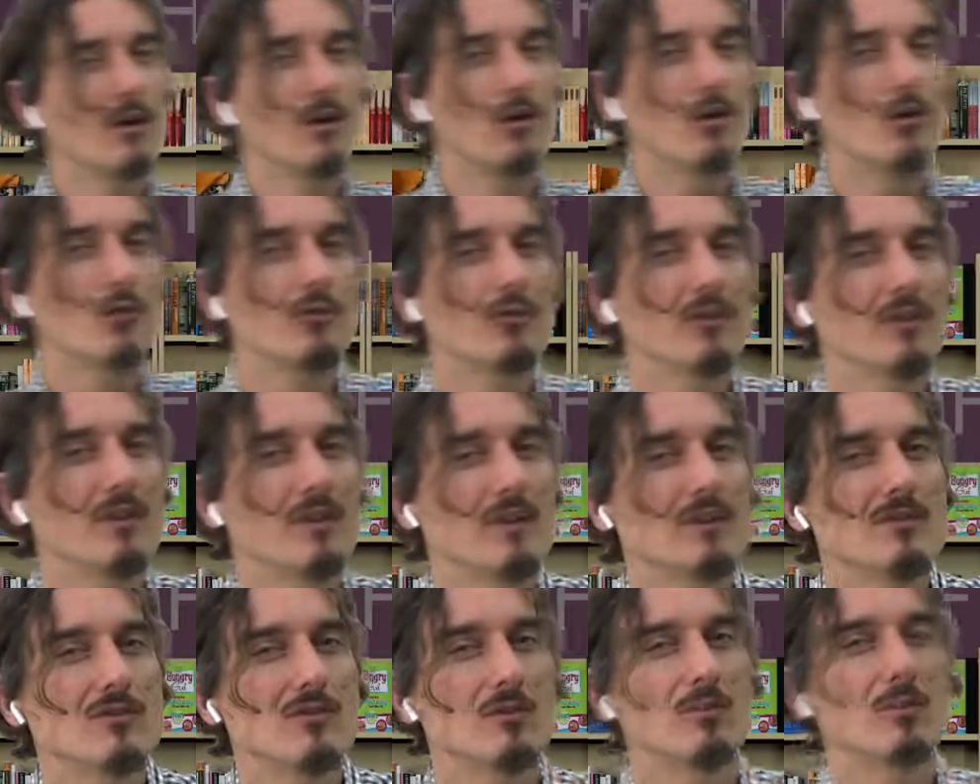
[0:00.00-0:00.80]
over
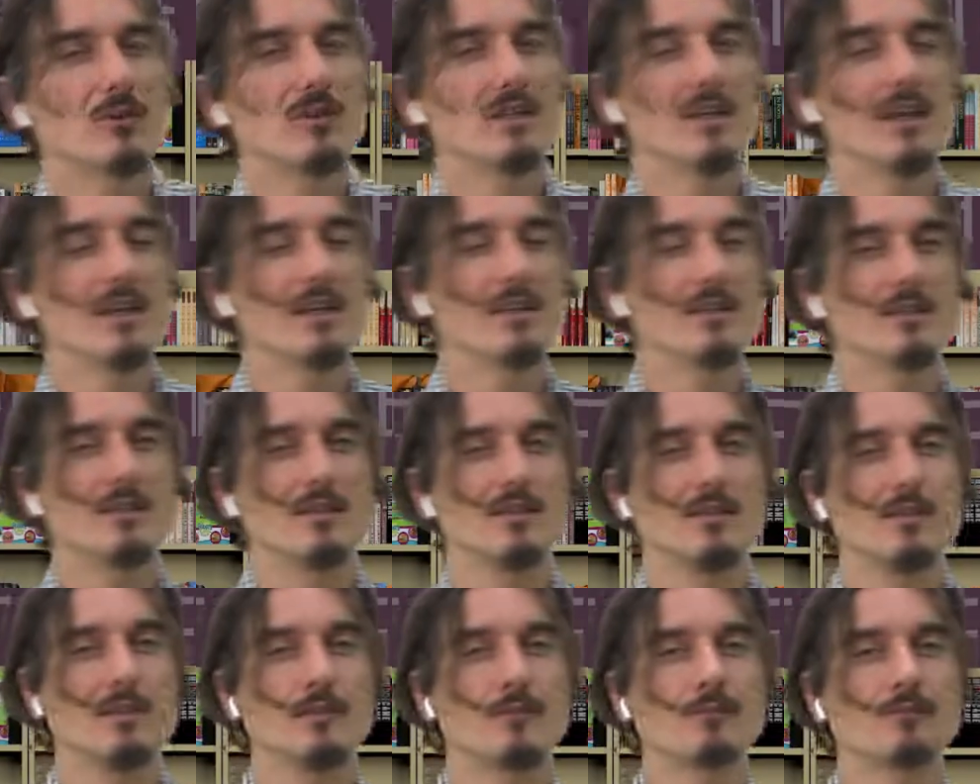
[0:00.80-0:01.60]
things to protect
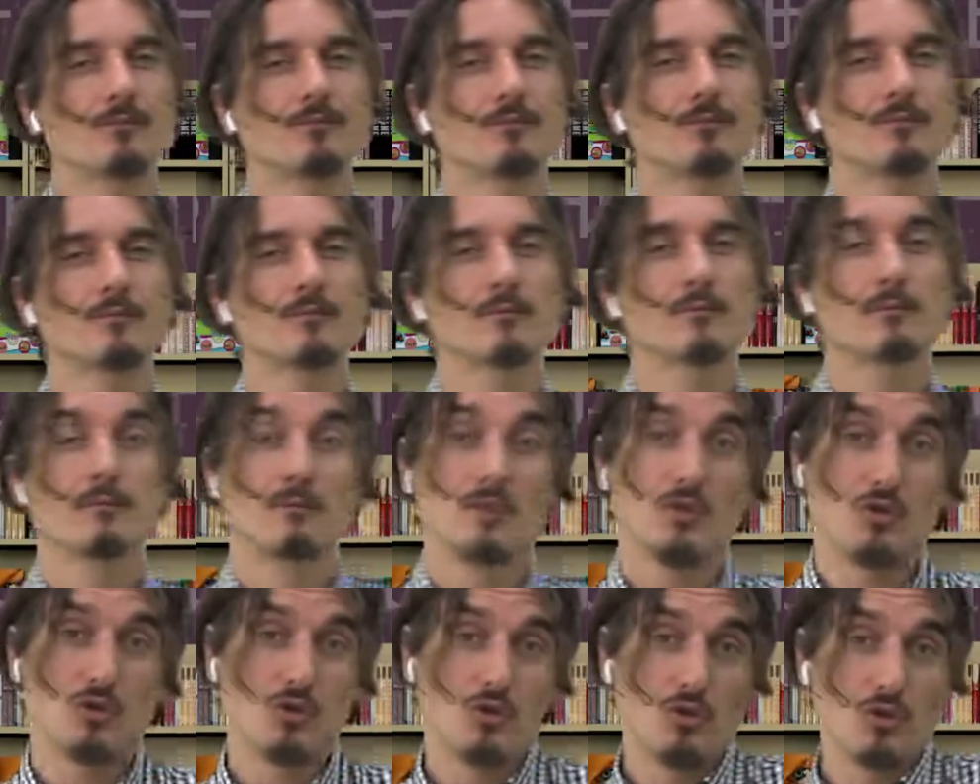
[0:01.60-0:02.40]
it?
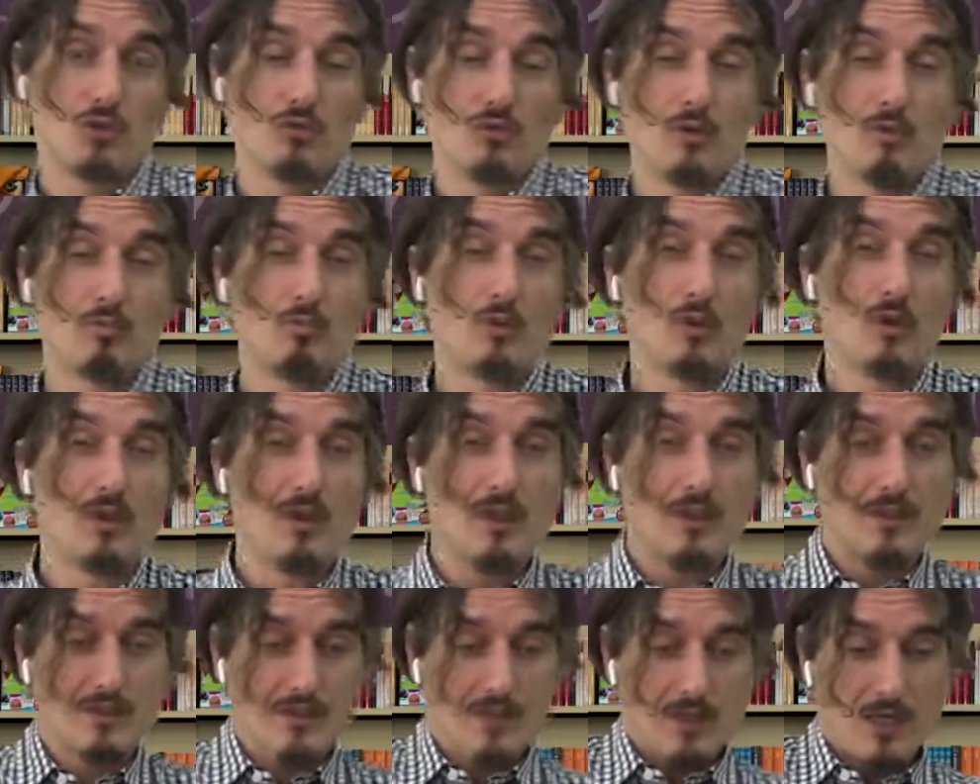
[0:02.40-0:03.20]
Should we
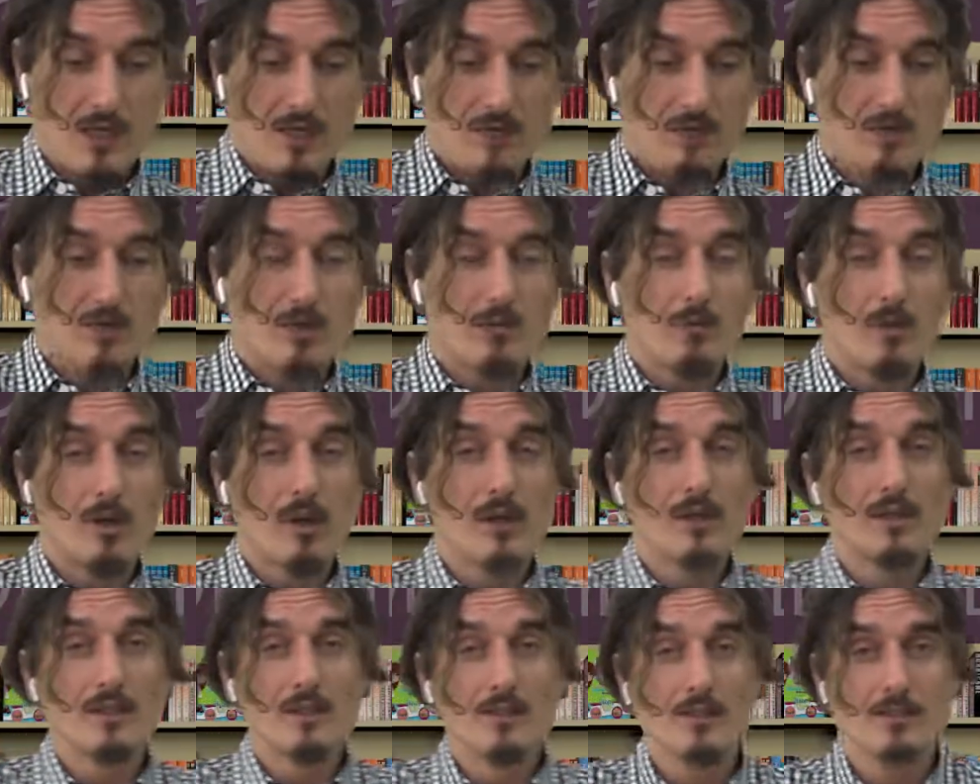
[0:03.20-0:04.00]
put inside of our
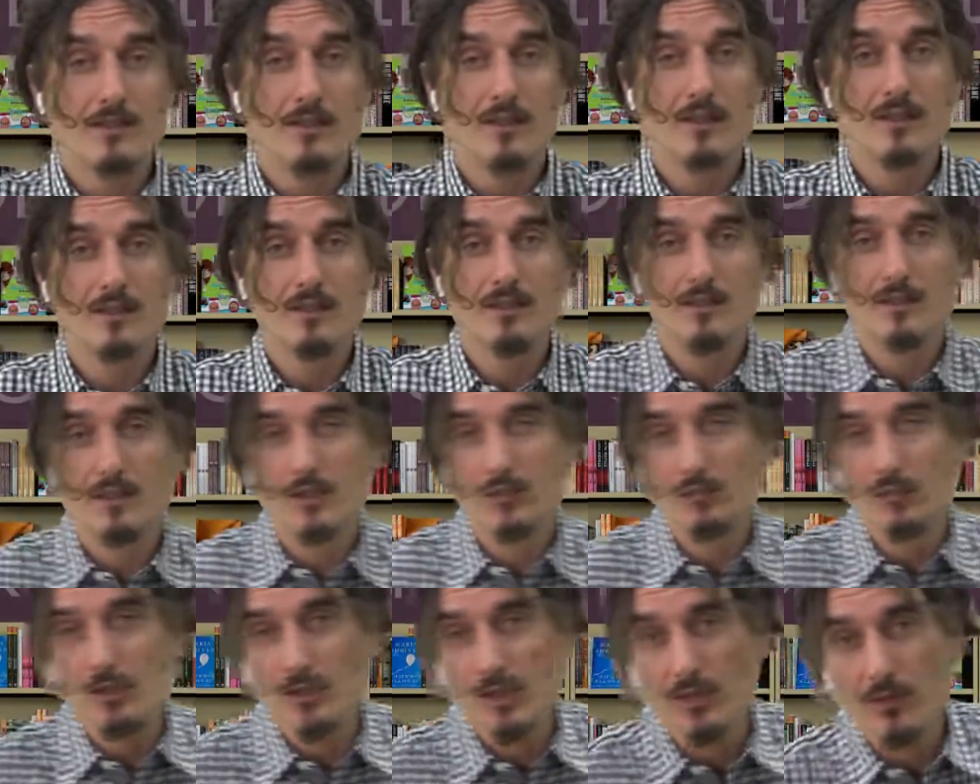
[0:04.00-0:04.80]
bodies things
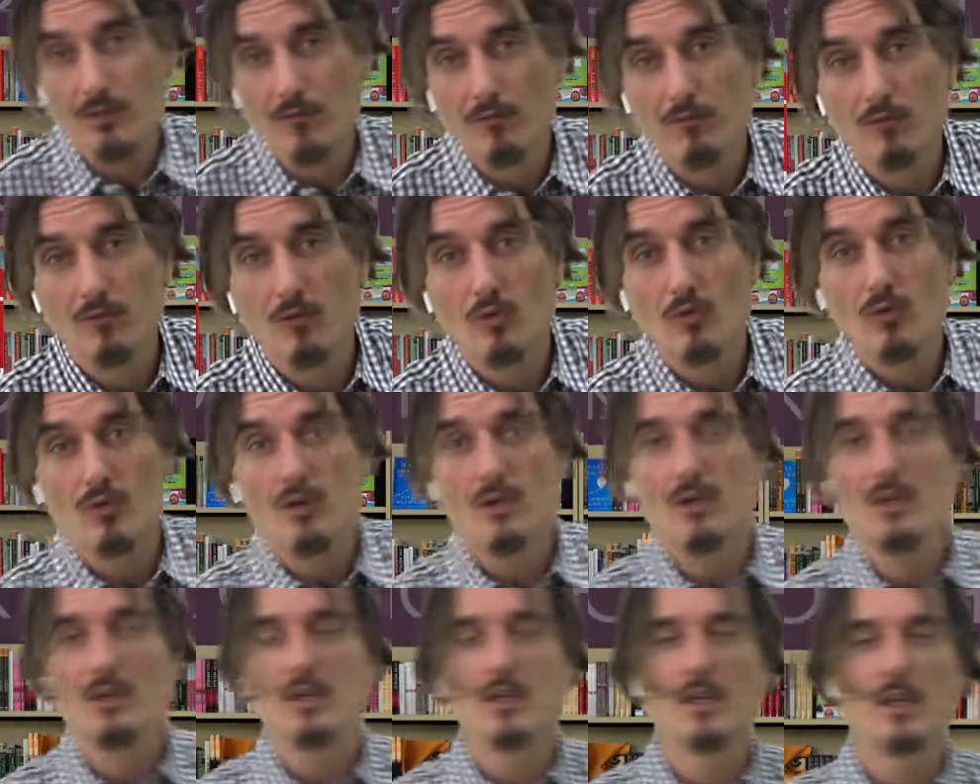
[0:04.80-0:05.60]
that we can
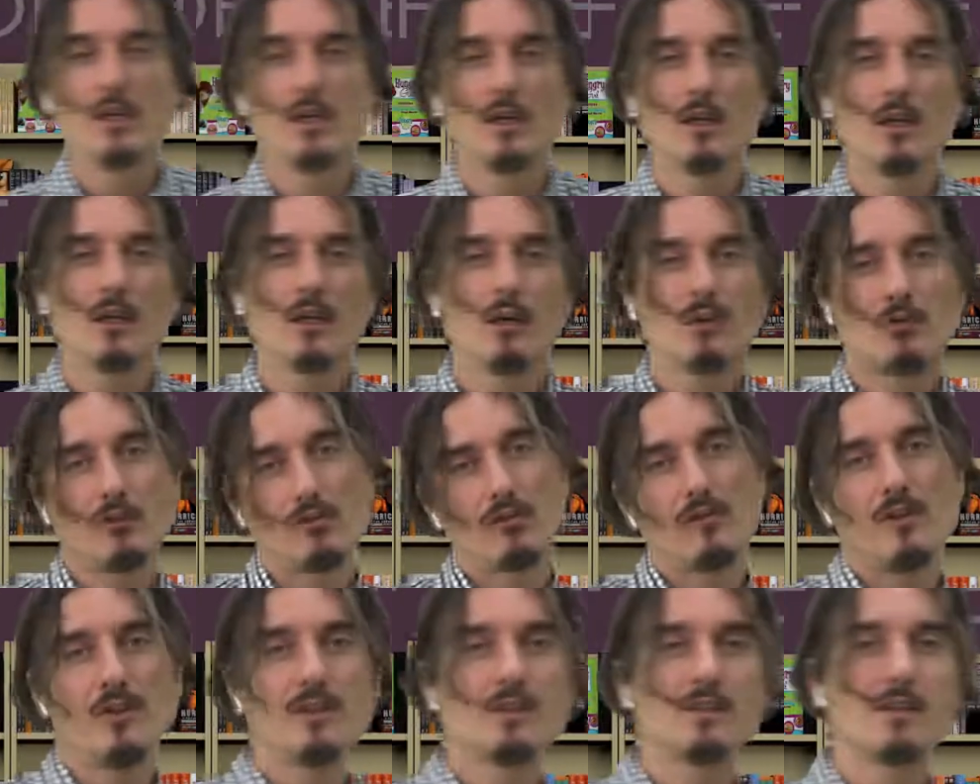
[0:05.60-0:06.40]
afford
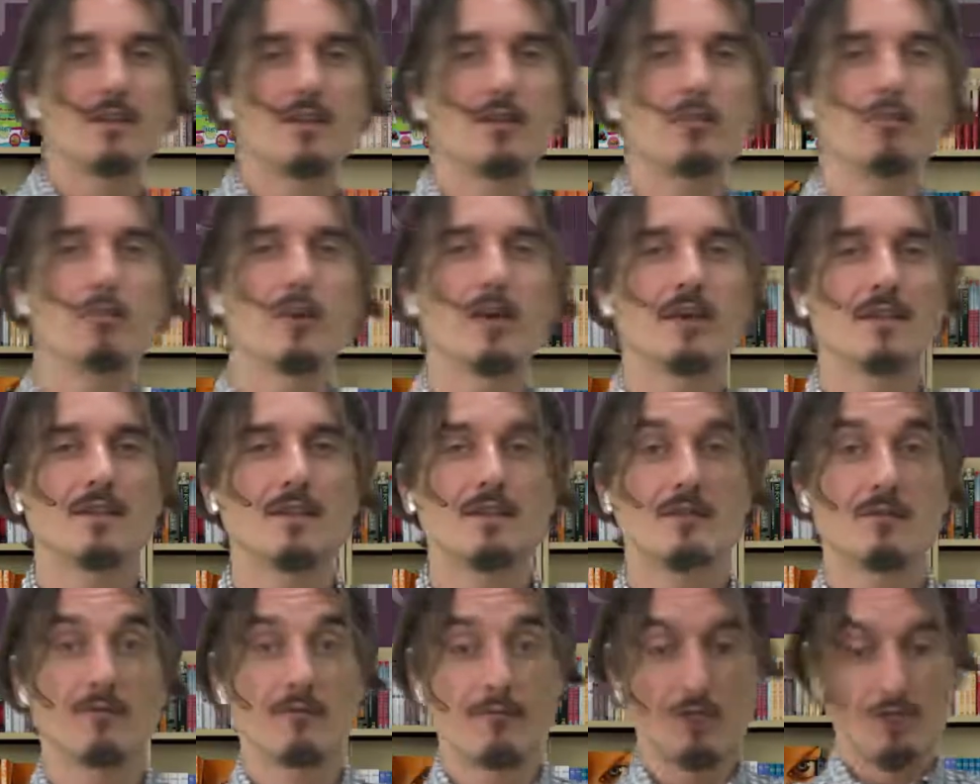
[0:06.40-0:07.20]
or things that are
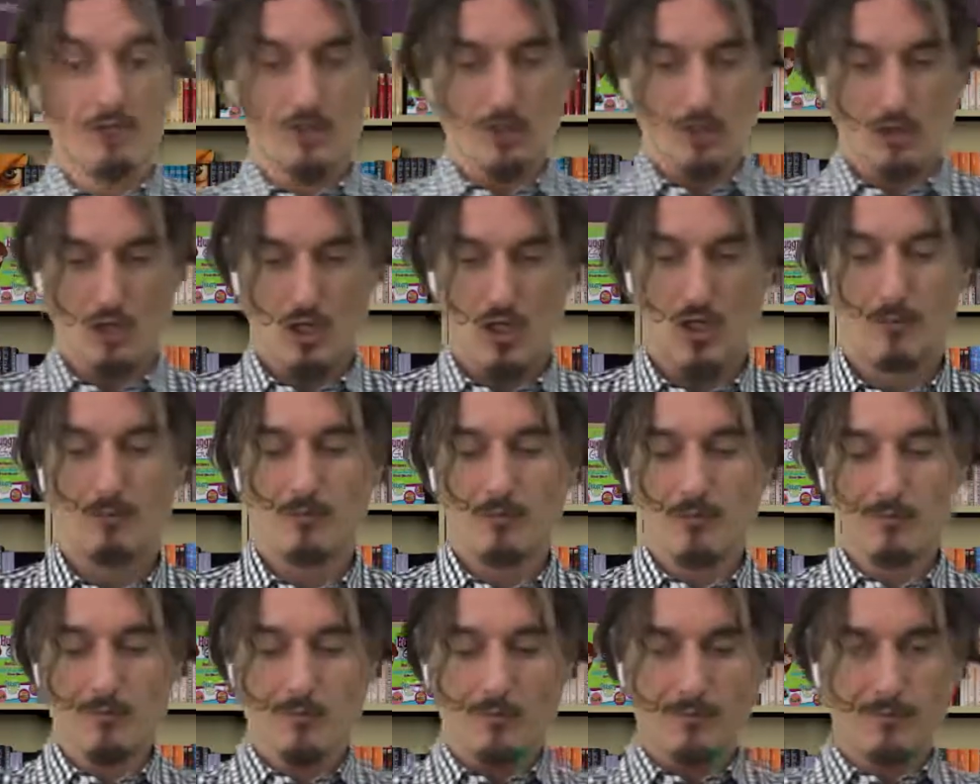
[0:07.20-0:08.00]
best for the
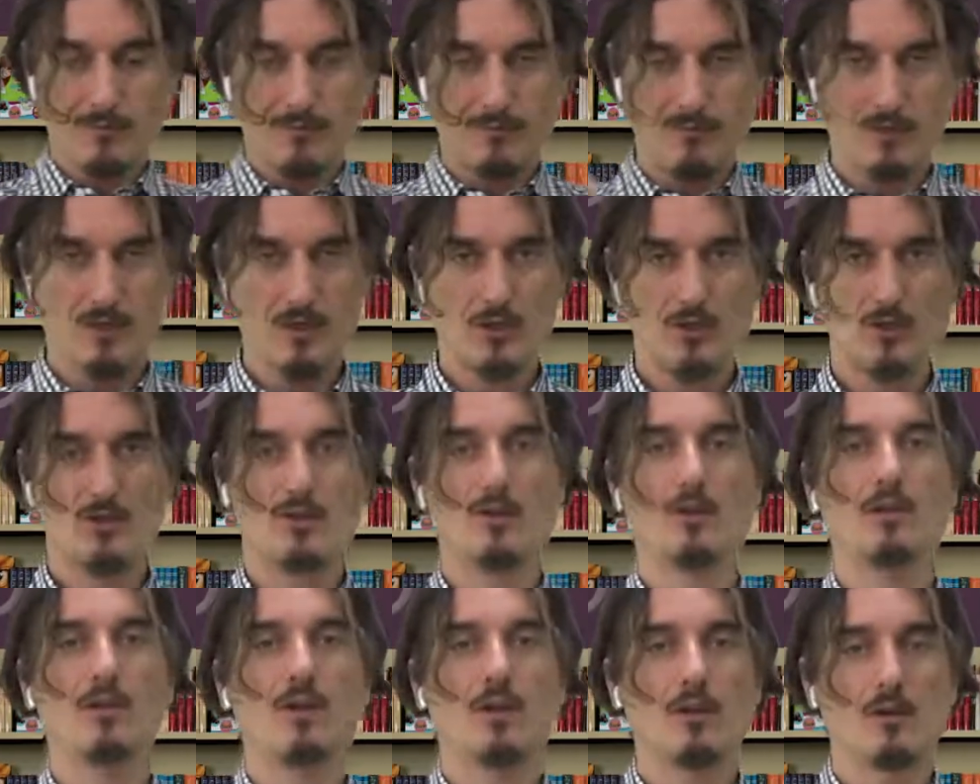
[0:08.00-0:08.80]
optimal
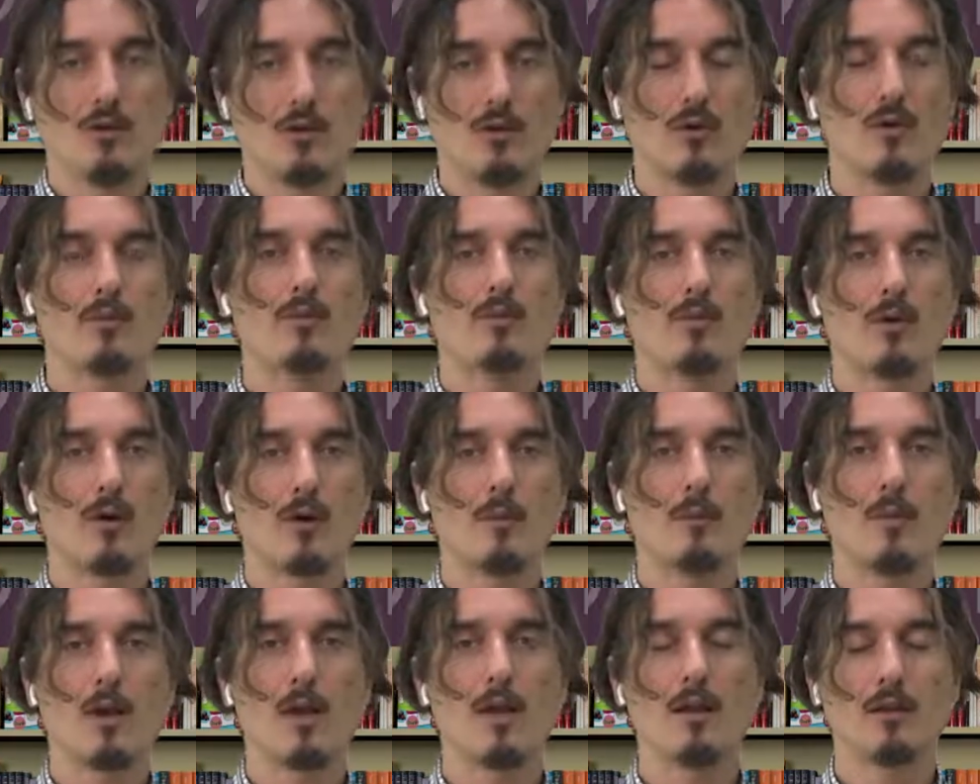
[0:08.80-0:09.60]
functioning of
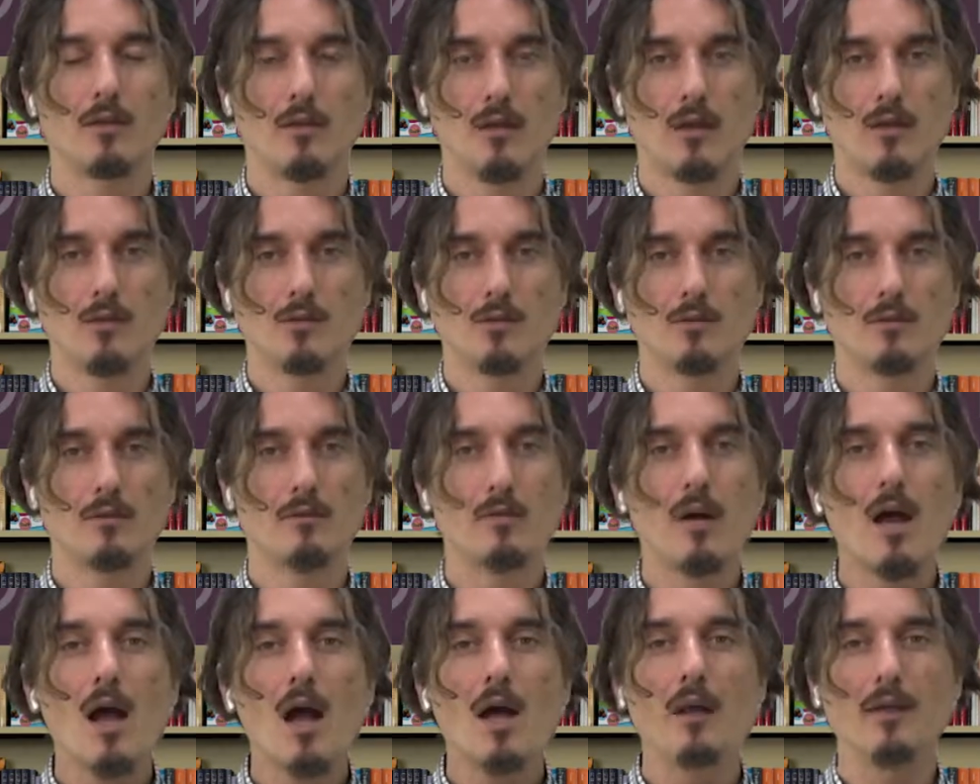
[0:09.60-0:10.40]
our biological
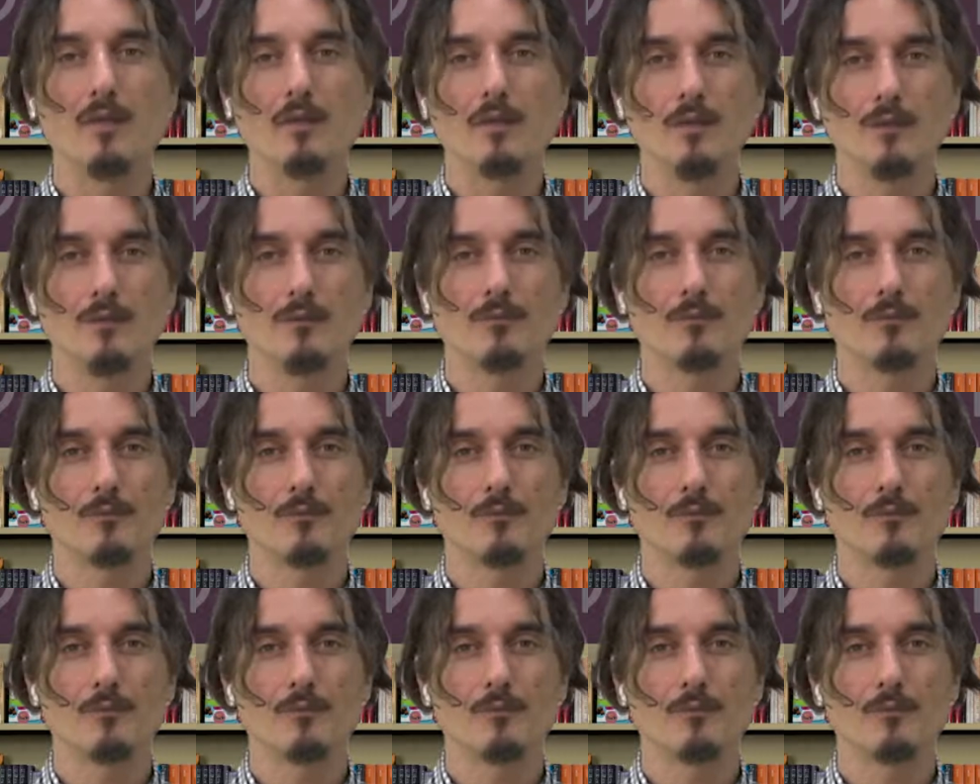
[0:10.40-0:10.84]
body?